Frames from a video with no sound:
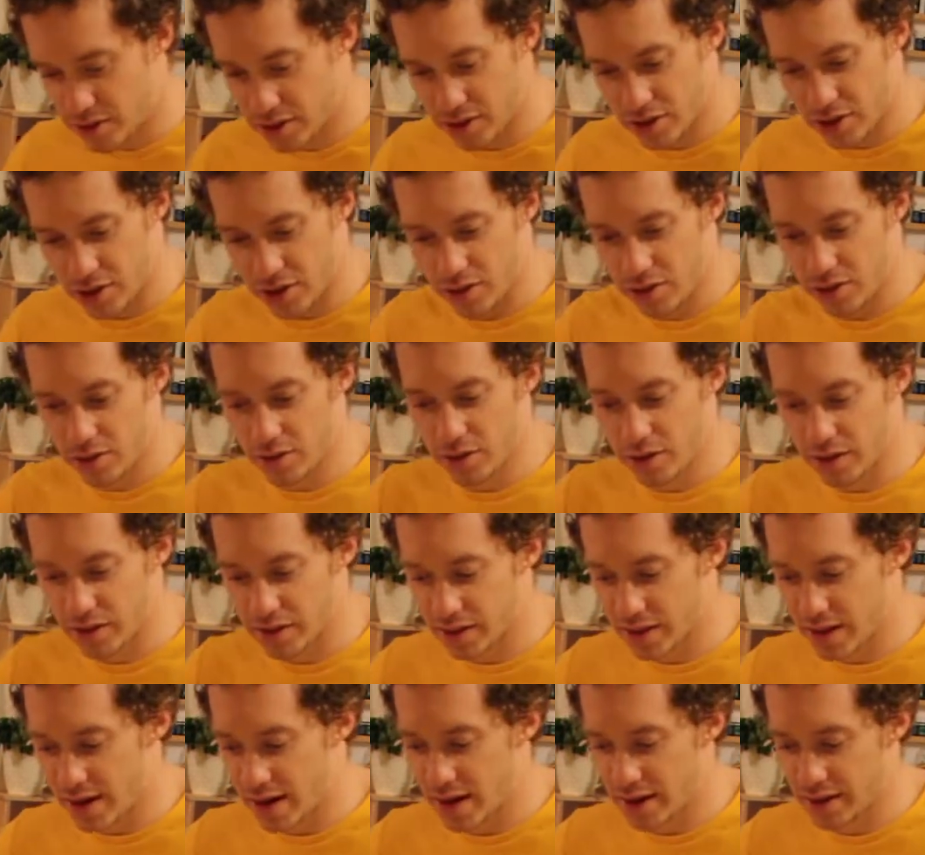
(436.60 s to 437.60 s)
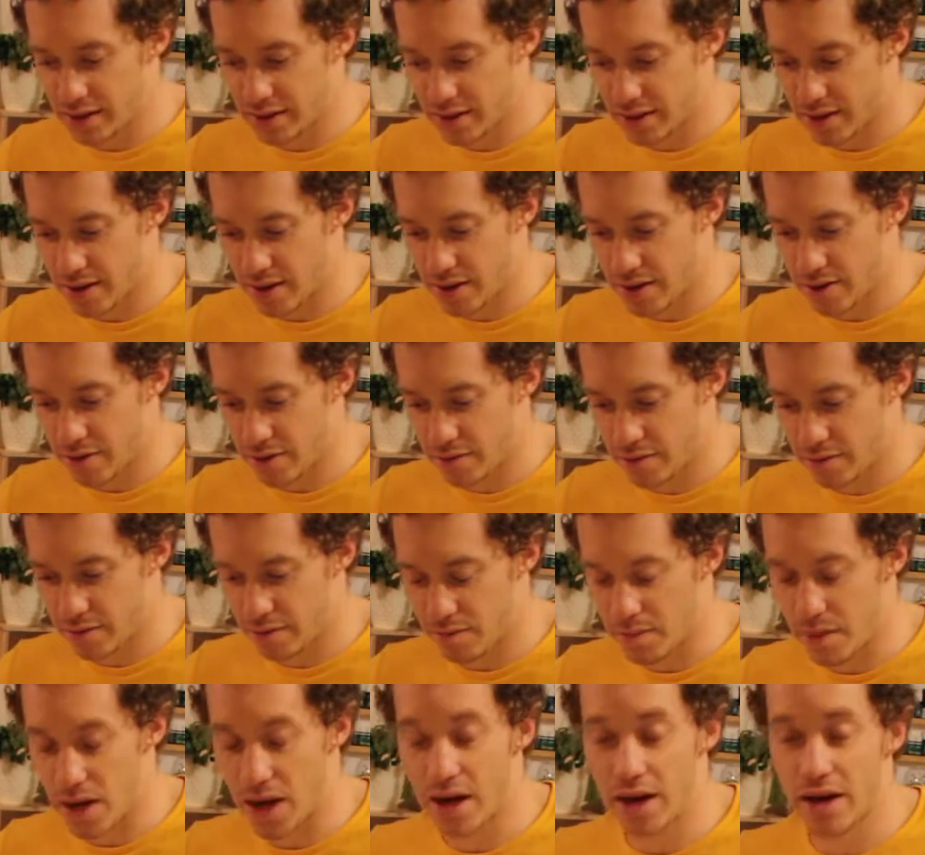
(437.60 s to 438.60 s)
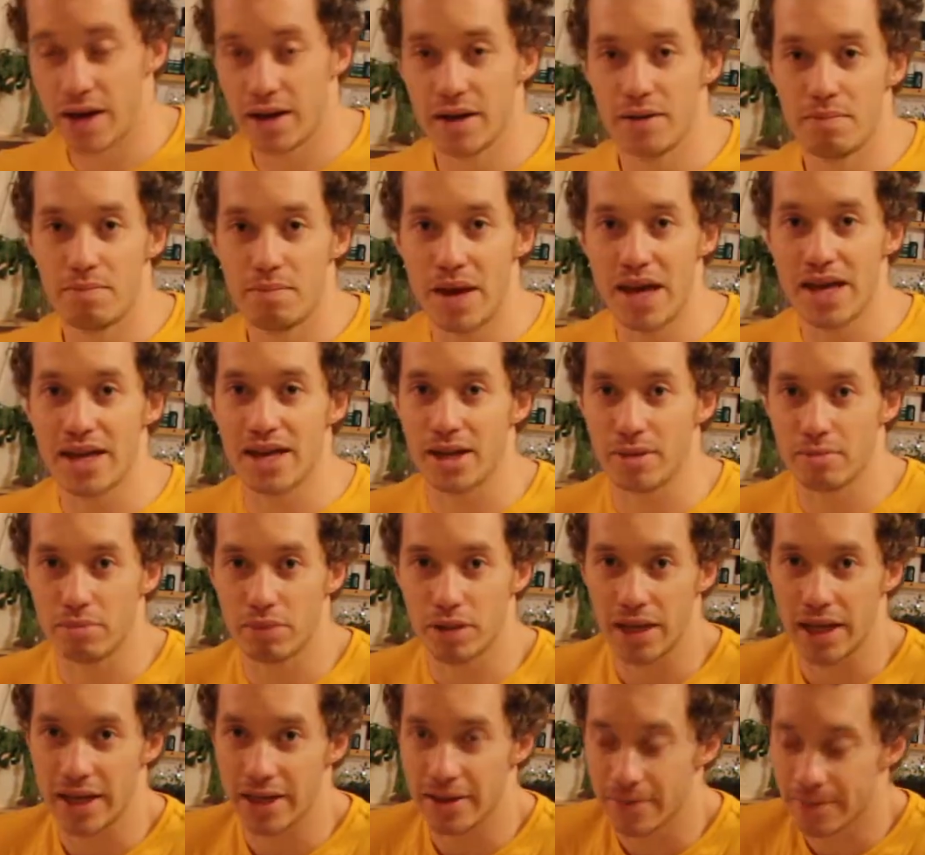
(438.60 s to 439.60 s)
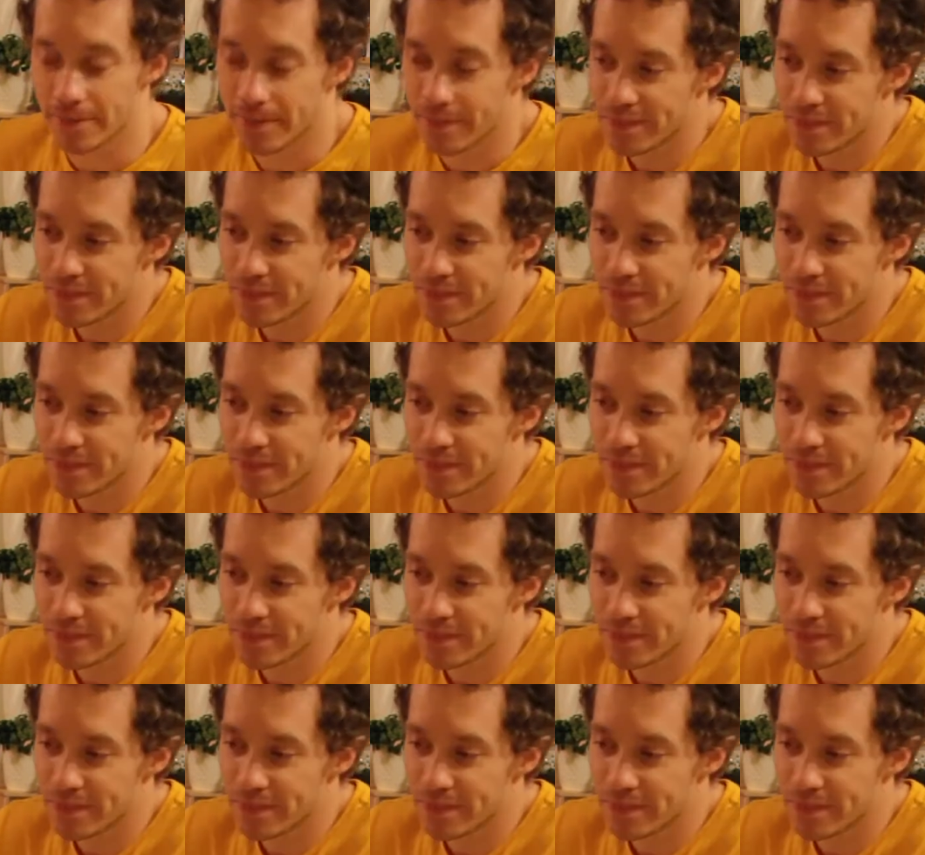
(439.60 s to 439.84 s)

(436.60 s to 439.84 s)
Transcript: to the size of my baking plate.